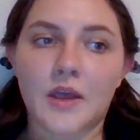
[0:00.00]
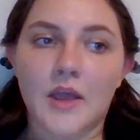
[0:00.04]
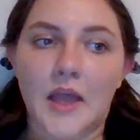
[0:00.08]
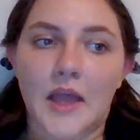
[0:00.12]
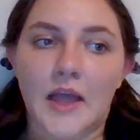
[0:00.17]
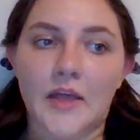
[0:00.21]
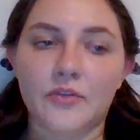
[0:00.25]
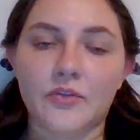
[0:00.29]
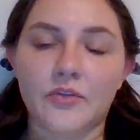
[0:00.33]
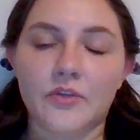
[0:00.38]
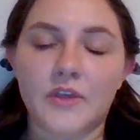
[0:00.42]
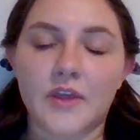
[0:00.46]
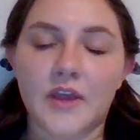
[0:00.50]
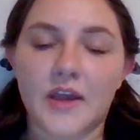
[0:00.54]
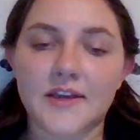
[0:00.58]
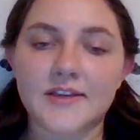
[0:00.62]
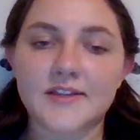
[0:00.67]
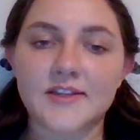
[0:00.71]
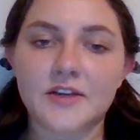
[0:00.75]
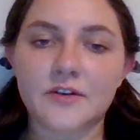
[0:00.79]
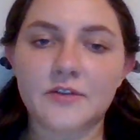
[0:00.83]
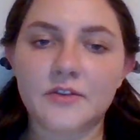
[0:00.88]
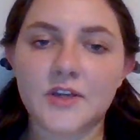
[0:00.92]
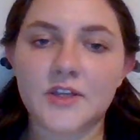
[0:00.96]
And the
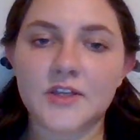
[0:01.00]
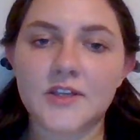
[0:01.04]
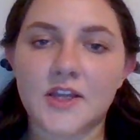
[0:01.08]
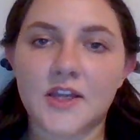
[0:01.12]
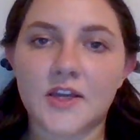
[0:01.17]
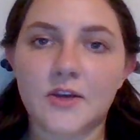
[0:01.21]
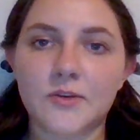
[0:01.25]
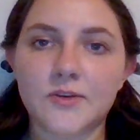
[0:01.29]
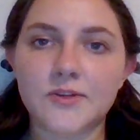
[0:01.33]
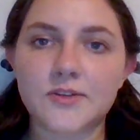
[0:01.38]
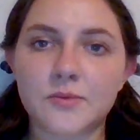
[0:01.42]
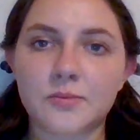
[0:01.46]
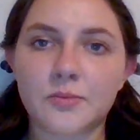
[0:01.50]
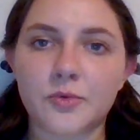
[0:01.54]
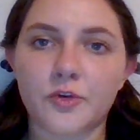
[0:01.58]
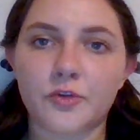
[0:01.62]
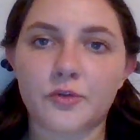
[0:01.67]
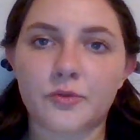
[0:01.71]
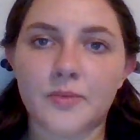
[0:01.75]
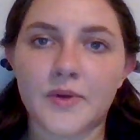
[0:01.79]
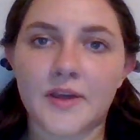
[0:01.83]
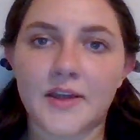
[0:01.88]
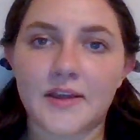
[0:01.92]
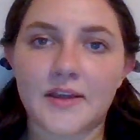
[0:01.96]
idea of continuous
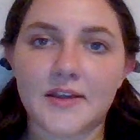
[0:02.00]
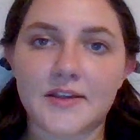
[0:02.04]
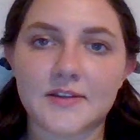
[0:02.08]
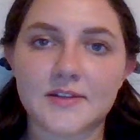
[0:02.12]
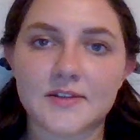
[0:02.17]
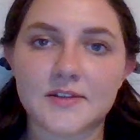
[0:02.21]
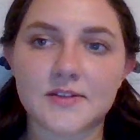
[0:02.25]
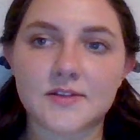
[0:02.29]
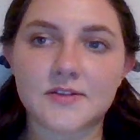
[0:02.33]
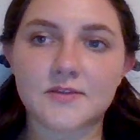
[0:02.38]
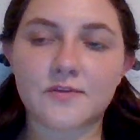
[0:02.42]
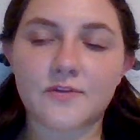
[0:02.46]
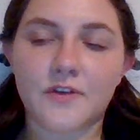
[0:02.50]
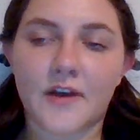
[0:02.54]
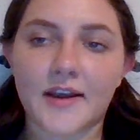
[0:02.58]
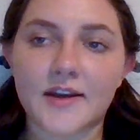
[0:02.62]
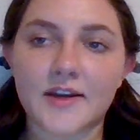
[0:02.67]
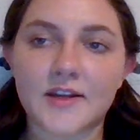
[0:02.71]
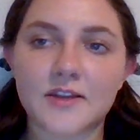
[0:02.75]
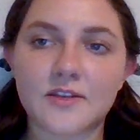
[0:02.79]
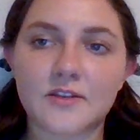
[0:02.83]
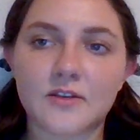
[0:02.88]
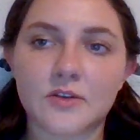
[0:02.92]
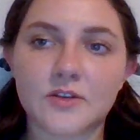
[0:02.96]
improvement is
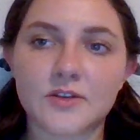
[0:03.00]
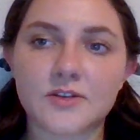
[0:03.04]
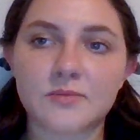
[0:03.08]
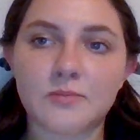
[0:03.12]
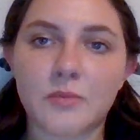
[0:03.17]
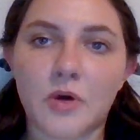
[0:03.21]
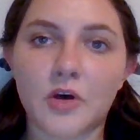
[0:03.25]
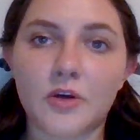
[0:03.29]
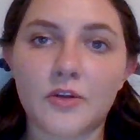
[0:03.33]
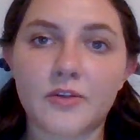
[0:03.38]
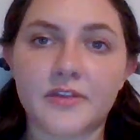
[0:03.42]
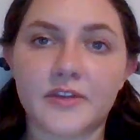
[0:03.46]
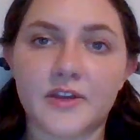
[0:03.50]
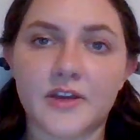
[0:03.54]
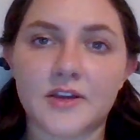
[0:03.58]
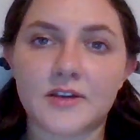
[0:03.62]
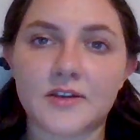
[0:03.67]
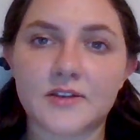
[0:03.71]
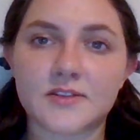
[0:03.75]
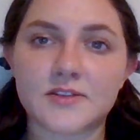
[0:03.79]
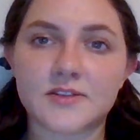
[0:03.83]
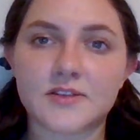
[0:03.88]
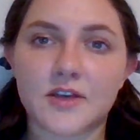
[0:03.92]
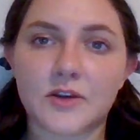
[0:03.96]
finding those small
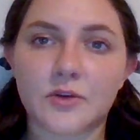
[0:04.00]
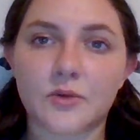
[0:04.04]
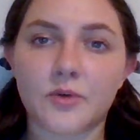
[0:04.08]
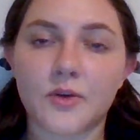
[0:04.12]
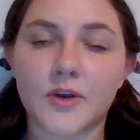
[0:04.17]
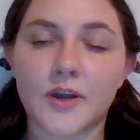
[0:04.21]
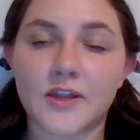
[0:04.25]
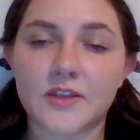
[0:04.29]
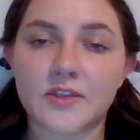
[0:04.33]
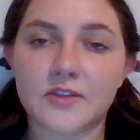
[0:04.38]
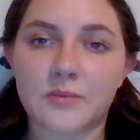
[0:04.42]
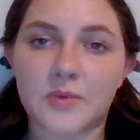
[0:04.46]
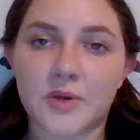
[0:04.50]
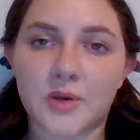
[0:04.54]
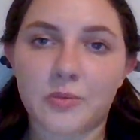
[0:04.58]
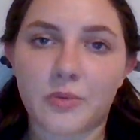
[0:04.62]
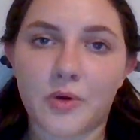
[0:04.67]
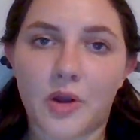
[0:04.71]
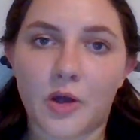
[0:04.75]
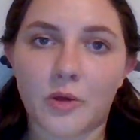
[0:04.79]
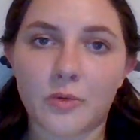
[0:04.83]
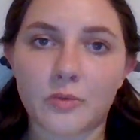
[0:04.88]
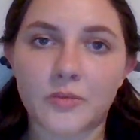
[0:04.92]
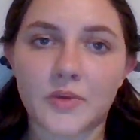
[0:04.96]
things that create the big
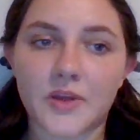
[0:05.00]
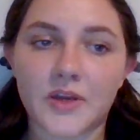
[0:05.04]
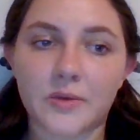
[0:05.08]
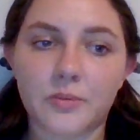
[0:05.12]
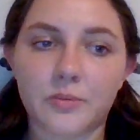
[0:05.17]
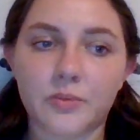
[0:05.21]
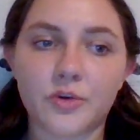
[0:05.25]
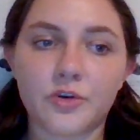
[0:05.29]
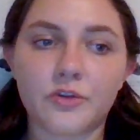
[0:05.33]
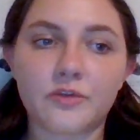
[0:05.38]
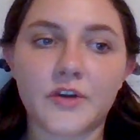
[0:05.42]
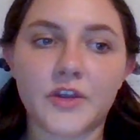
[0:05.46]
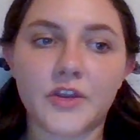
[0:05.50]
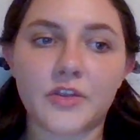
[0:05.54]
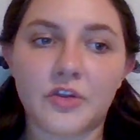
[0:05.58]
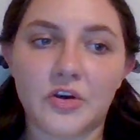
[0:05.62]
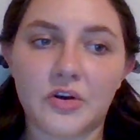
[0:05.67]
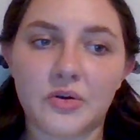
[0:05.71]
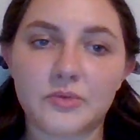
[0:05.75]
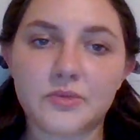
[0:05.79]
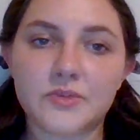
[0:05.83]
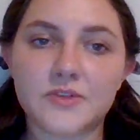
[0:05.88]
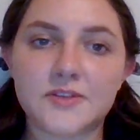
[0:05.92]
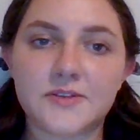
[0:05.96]
problem and improving
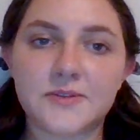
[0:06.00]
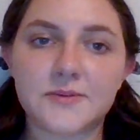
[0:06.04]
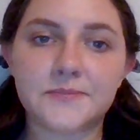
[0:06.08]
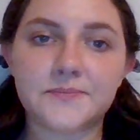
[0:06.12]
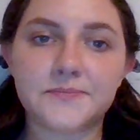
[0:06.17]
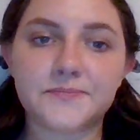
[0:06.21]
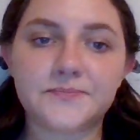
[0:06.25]
those.